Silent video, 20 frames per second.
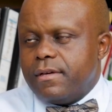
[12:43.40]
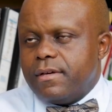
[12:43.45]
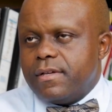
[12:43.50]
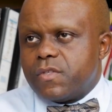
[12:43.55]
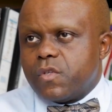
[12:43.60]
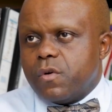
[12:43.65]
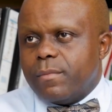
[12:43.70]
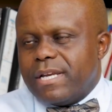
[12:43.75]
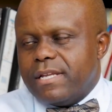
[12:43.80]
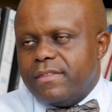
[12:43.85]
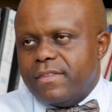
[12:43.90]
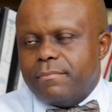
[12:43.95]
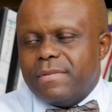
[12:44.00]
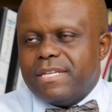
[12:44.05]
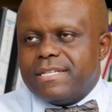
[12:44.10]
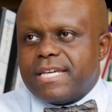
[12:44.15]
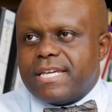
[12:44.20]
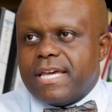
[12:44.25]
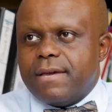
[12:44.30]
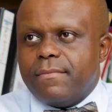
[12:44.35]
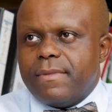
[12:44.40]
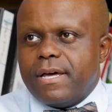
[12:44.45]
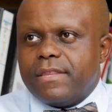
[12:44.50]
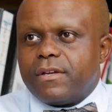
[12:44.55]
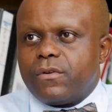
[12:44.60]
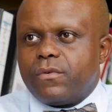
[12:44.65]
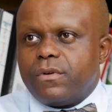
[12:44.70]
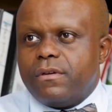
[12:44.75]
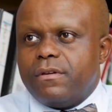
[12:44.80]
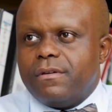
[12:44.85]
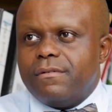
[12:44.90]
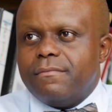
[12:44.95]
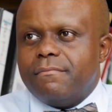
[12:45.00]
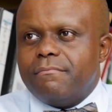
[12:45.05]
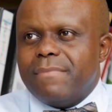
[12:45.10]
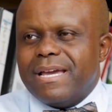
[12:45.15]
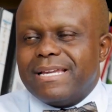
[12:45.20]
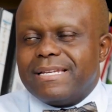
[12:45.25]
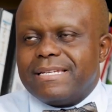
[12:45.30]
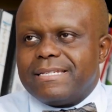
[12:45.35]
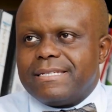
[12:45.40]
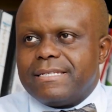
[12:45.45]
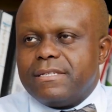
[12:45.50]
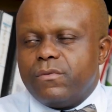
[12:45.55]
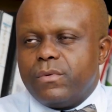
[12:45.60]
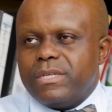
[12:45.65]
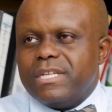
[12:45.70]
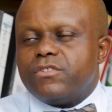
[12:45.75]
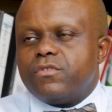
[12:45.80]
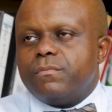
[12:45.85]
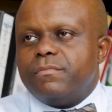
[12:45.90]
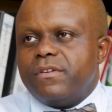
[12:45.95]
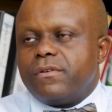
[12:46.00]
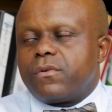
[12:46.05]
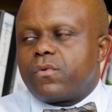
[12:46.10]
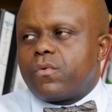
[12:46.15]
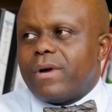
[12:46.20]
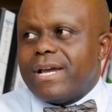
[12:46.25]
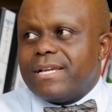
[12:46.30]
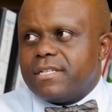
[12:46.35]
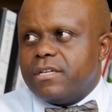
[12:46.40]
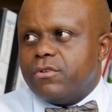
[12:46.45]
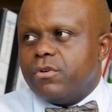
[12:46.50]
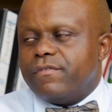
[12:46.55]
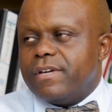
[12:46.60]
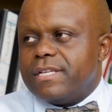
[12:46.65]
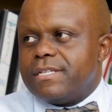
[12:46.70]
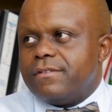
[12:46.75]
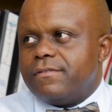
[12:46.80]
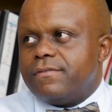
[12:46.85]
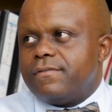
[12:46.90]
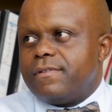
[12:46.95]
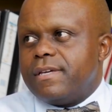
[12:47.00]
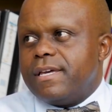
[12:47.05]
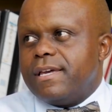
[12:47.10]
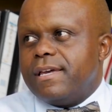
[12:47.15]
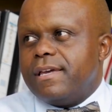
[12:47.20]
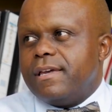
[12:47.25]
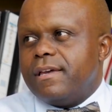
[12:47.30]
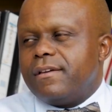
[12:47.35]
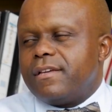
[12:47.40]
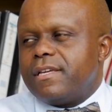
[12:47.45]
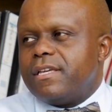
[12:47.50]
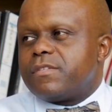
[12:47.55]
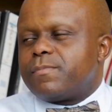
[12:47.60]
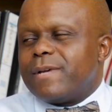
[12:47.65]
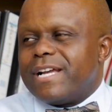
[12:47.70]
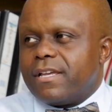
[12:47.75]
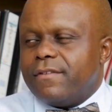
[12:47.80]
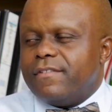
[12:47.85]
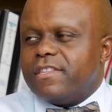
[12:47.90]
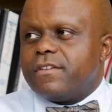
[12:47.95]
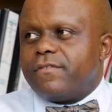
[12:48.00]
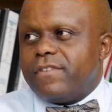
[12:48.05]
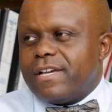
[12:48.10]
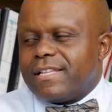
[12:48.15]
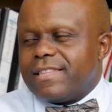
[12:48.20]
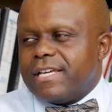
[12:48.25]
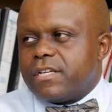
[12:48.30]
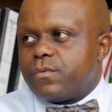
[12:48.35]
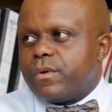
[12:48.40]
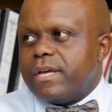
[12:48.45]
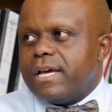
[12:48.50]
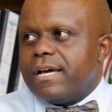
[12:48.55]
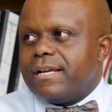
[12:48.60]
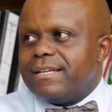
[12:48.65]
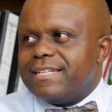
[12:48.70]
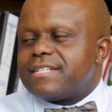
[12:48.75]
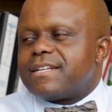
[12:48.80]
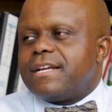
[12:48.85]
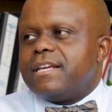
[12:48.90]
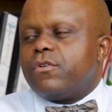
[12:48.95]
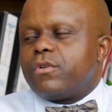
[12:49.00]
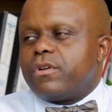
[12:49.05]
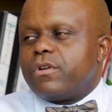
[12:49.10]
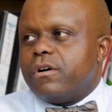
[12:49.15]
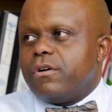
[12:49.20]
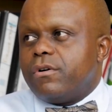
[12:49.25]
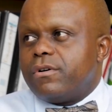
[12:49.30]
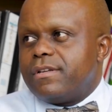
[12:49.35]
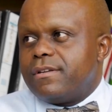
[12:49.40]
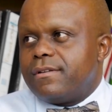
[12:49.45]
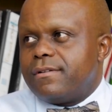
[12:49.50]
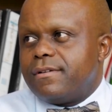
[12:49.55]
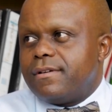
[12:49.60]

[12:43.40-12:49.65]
So, but in the meantime, I think we need to be quite innovative, especially given the fact that we are literally on our own.